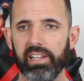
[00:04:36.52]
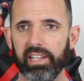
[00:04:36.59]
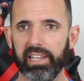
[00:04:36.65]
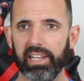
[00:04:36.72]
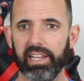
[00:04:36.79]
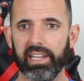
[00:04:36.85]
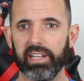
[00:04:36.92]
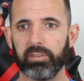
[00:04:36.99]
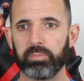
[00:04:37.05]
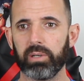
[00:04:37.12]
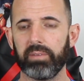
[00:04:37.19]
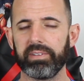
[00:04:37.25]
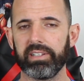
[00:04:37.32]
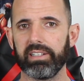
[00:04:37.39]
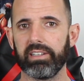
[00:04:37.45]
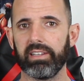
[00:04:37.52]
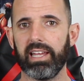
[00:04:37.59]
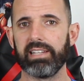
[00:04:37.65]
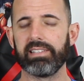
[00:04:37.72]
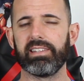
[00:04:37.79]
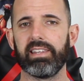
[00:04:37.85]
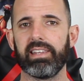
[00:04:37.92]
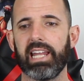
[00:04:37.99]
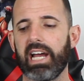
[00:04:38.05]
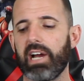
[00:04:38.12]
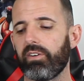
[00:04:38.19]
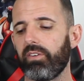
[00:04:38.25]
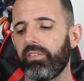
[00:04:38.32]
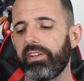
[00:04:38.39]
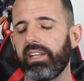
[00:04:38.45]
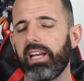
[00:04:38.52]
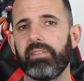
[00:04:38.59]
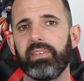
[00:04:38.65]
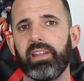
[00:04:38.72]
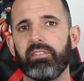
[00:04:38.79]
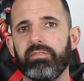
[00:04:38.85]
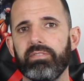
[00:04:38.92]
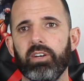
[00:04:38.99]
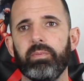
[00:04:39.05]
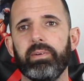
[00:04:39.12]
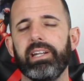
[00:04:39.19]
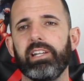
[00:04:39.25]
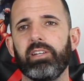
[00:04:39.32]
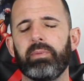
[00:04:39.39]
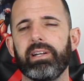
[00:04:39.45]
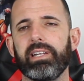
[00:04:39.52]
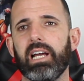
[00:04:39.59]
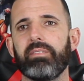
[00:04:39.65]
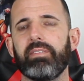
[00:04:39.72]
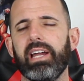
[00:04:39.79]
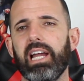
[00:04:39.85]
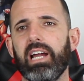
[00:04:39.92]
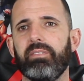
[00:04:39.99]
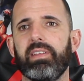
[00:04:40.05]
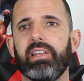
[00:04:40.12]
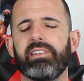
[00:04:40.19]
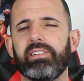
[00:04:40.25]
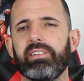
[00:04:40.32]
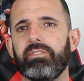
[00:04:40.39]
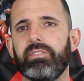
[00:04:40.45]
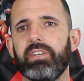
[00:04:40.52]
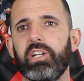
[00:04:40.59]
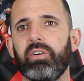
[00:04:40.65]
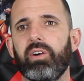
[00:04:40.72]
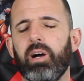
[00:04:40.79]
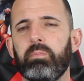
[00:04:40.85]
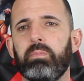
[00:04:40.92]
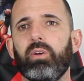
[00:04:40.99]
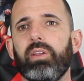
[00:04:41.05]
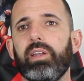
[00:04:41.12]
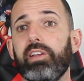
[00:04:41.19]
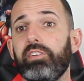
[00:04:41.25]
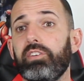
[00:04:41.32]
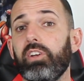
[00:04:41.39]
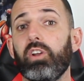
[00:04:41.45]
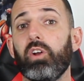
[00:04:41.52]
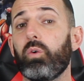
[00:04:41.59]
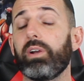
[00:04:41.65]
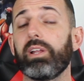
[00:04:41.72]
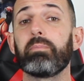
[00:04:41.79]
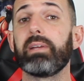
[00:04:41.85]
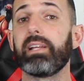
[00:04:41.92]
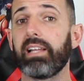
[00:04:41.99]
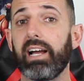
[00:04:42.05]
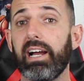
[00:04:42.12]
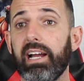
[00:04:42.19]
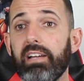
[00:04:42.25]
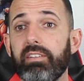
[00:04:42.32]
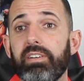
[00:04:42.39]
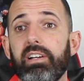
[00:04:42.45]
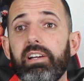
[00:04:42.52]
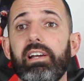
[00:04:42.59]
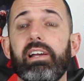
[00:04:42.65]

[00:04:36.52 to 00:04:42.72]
in probably less than an hour of the time that I'm filming this. By the time I have this video uploaded, it should already be live,